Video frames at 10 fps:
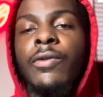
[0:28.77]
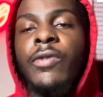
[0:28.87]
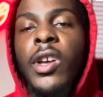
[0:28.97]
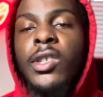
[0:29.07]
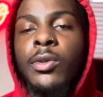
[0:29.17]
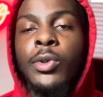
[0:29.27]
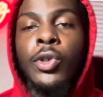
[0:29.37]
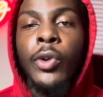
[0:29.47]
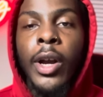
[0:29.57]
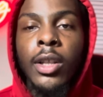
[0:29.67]
Patient
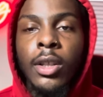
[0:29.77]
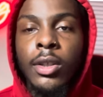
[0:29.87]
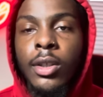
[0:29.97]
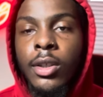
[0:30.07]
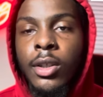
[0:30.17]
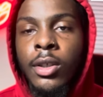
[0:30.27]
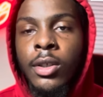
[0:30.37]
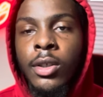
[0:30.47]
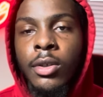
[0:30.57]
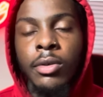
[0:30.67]
regret.
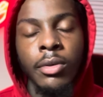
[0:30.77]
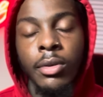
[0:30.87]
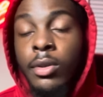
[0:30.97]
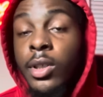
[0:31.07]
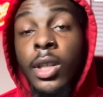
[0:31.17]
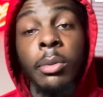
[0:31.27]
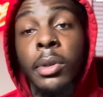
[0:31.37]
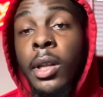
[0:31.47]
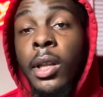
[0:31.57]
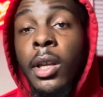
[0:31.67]
Something
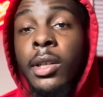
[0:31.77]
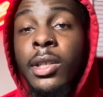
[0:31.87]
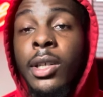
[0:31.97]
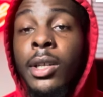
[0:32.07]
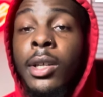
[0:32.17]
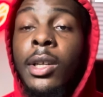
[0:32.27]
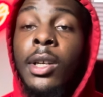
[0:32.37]
that nigga said.